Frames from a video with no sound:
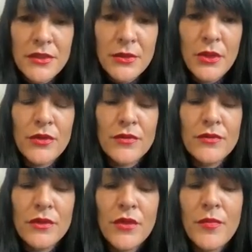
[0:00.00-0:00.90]
A lot
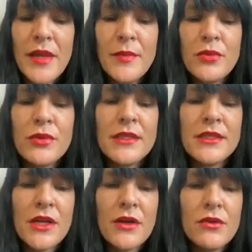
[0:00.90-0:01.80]
of people in the
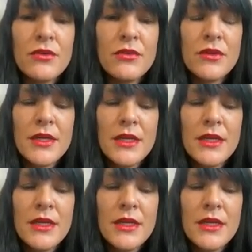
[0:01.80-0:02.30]
jungle